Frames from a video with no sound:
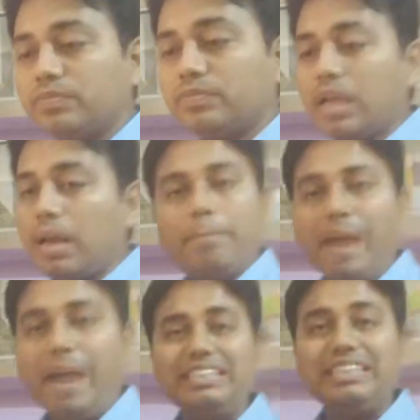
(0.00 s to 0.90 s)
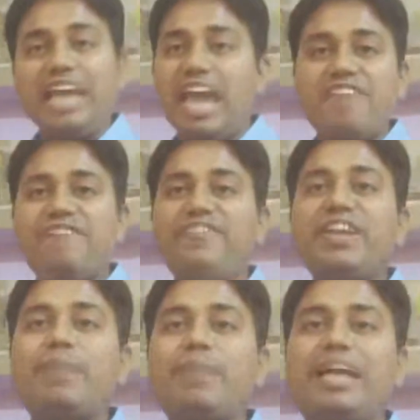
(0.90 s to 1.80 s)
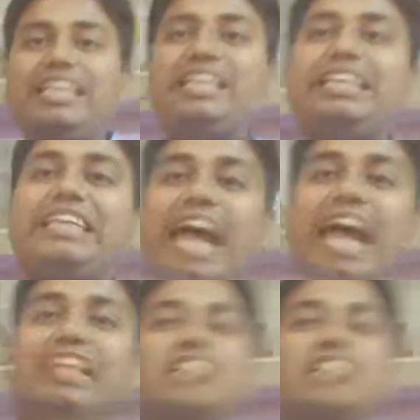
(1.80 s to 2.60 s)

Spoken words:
But everybody gathers around